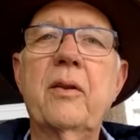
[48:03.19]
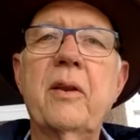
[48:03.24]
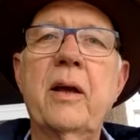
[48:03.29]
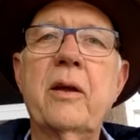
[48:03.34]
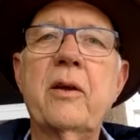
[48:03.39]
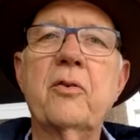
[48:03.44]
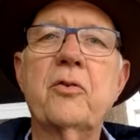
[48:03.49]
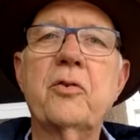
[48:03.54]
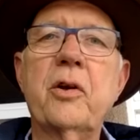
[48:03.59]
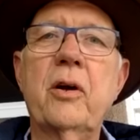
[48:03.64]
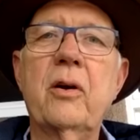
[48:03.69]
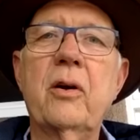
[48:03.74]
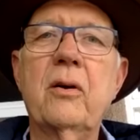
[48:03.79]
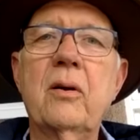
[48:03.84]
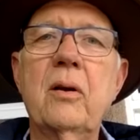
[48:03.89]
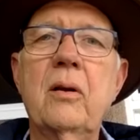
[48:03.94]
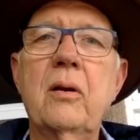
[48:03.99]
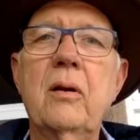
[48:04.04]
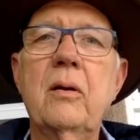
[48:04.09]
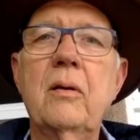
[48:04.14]
Thank you,
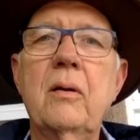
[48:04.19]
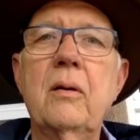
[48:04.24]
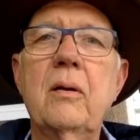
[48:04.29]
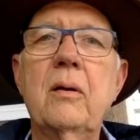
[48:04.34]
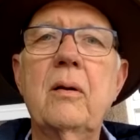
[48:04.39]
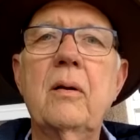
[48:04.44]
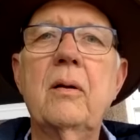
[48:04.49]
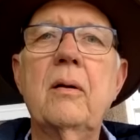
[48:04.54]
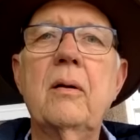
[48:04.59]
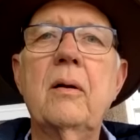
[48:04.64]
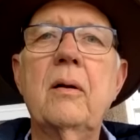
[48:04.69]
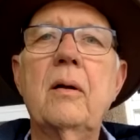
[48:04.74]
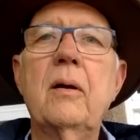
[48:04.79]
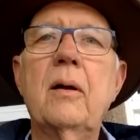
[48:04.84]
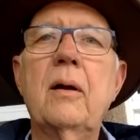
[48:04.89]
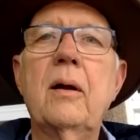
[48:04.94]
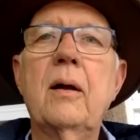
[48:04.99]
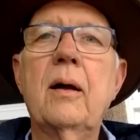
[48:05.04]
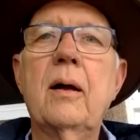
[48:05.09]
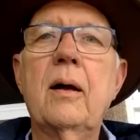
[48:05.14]
Cheryl,
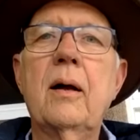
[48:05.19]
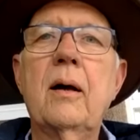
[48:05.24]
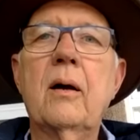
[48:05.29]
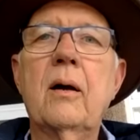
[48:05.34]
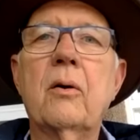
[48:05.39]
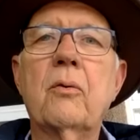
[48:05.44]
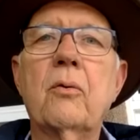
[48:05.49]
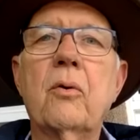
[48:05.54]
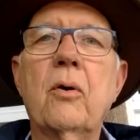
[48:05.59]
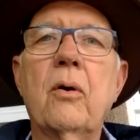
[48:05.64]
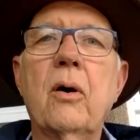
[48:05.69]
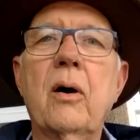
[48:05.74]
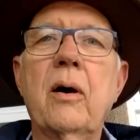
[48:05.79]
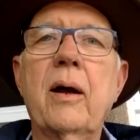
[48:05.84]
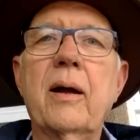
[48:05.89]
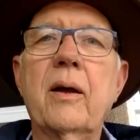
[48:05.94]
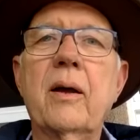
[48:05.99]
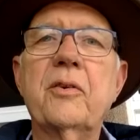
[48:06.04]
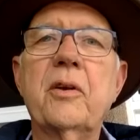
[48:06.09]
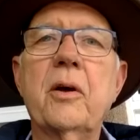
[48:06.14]
or
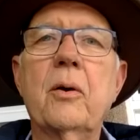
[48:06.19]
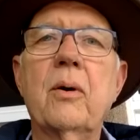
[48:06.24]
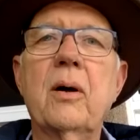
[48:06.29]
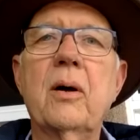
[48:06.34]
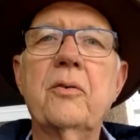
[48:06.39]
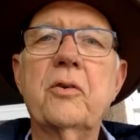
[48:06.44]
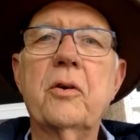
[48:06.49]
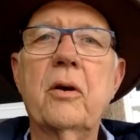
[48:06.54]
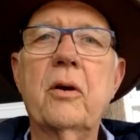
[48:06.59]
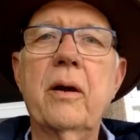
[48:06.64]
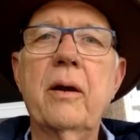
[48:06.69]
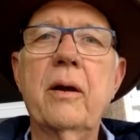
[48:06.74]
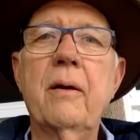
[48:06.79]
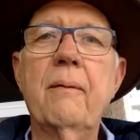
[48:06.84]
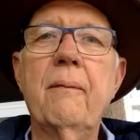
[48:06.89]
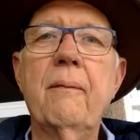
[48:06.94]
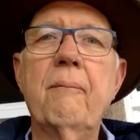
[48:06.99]
Roy, I guess that was, sorry.